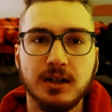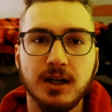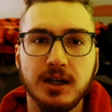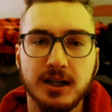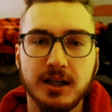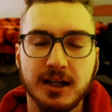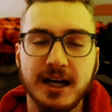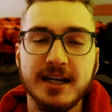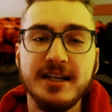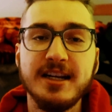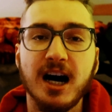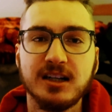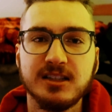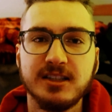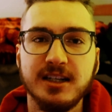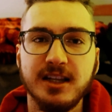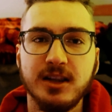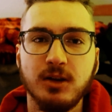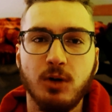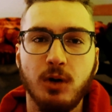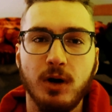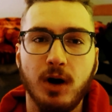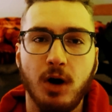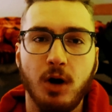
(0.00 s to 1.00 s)
conducted in
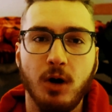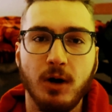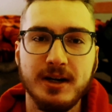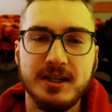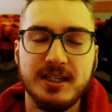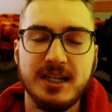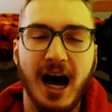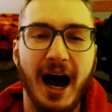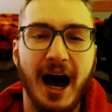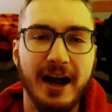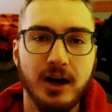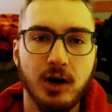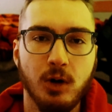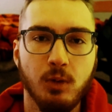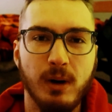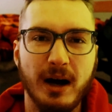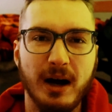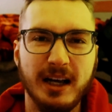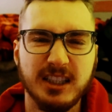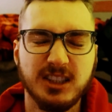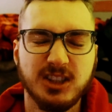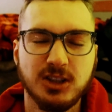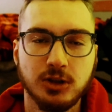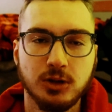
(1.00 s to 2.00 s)
the whole entire
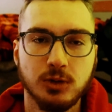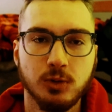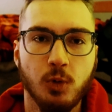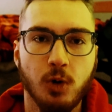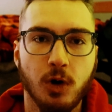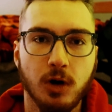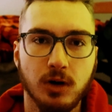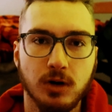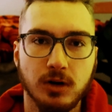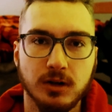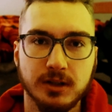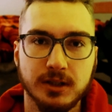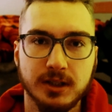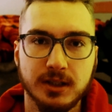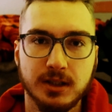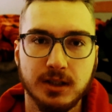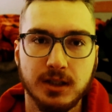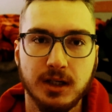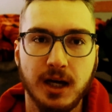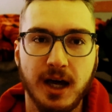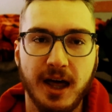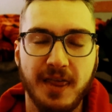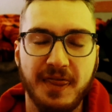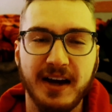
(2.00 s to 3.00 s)
Western world.
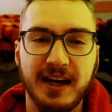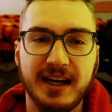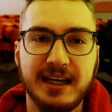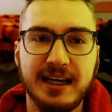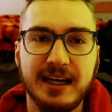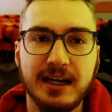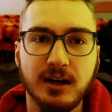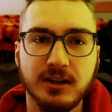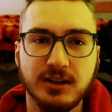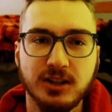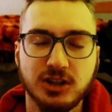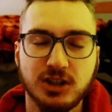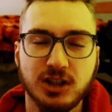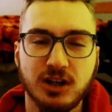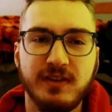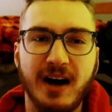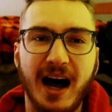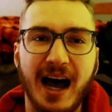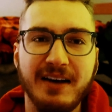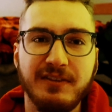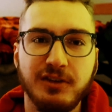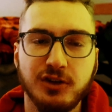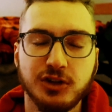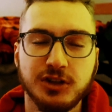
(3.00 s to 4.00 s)
The
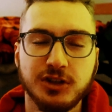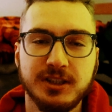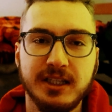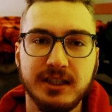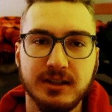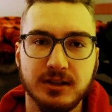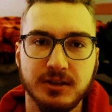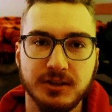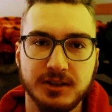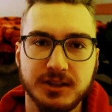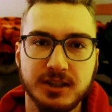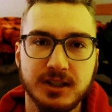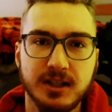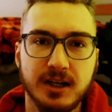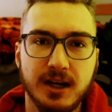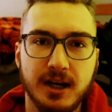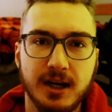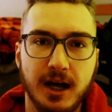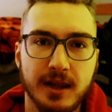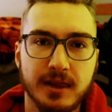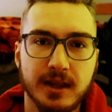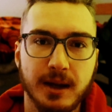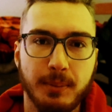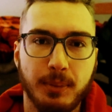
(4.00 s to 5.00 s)
survivor's guilt
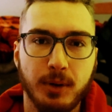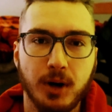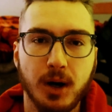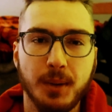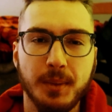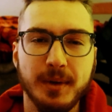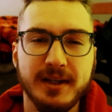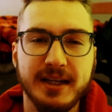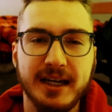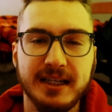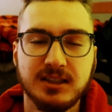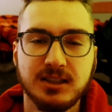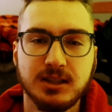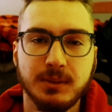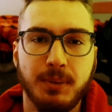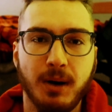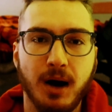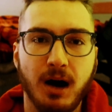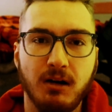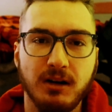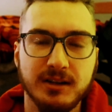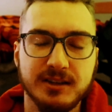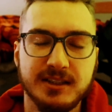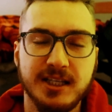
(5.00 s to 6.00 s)
that permeates the
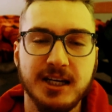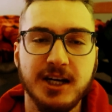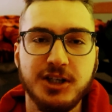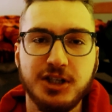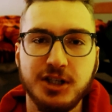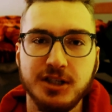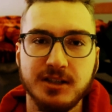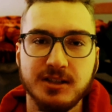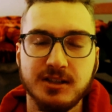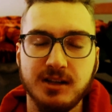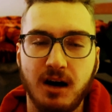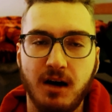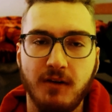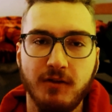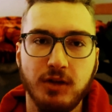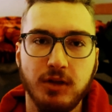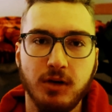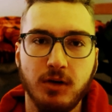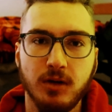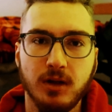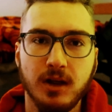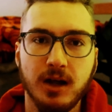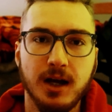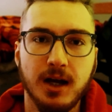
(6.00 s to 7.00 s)
politicians of
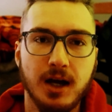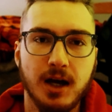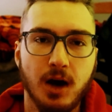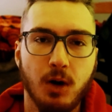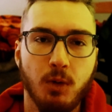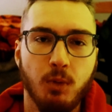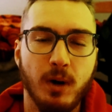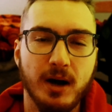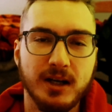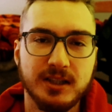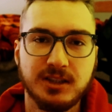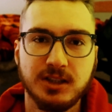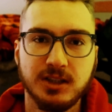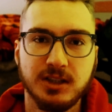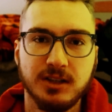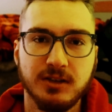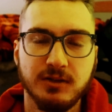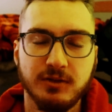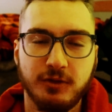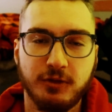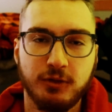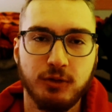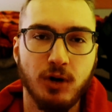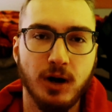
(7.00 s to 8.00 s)
the
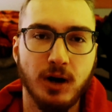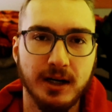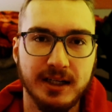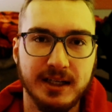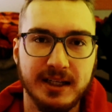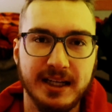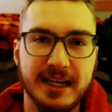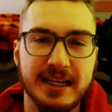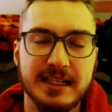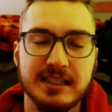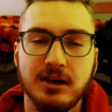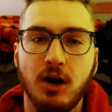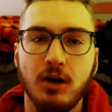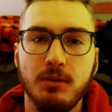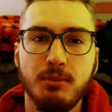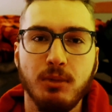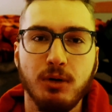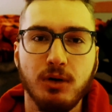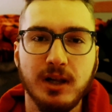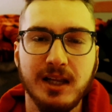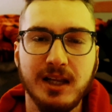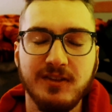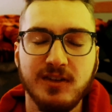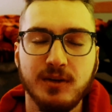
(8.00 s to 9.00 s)
Western Front is
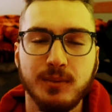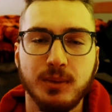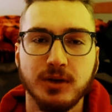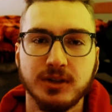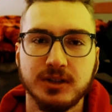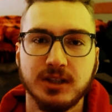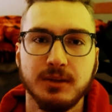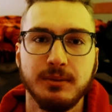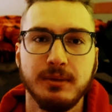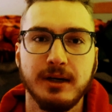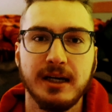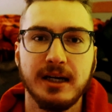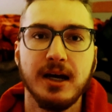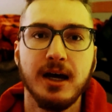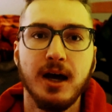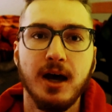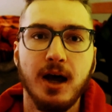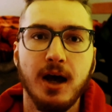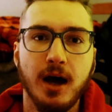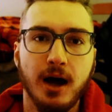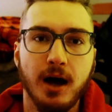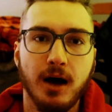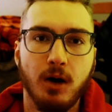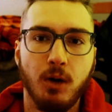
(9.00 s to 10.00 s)
unbelievable to me.
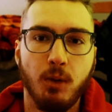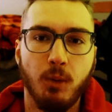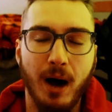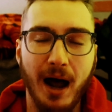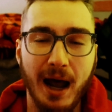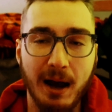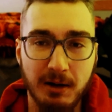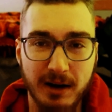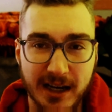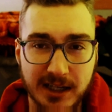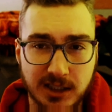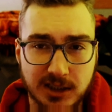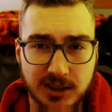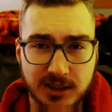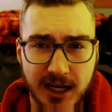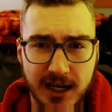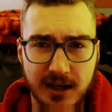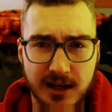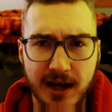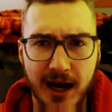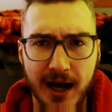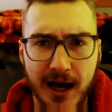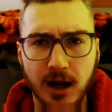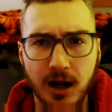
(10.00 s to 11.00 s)
Why would I say
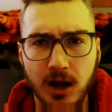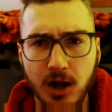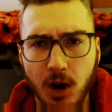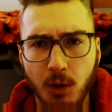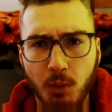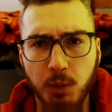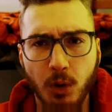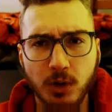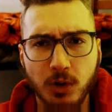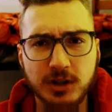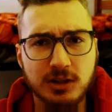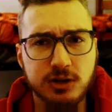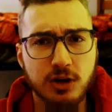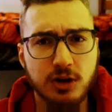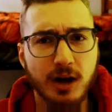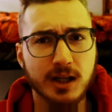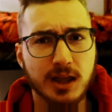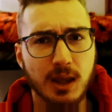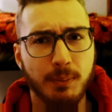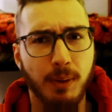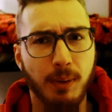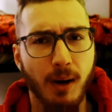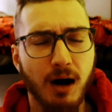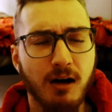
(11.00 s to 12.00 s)
that? Well, just look at
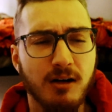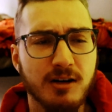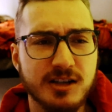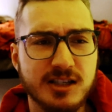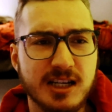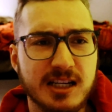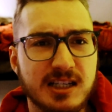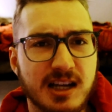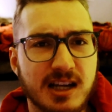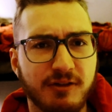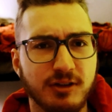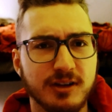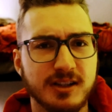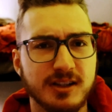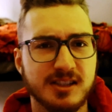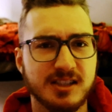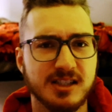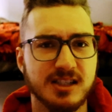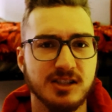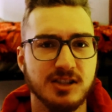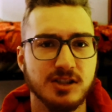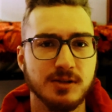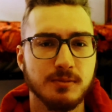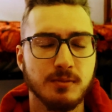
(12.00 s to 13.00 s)
the policy
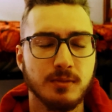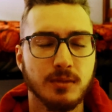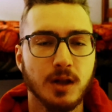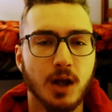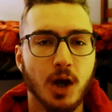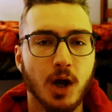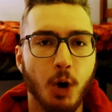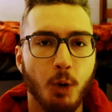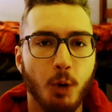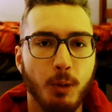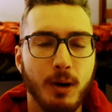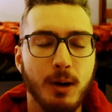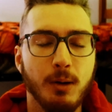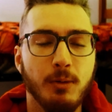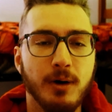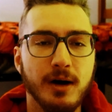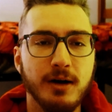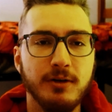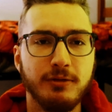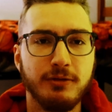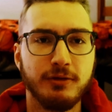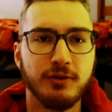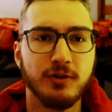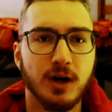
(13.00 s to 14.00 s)
differences. We
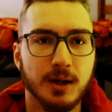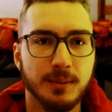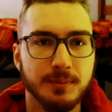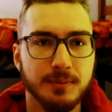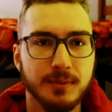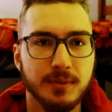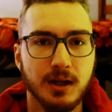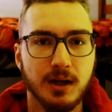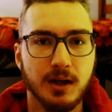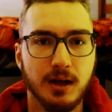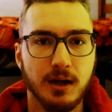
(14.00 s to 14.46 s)
went from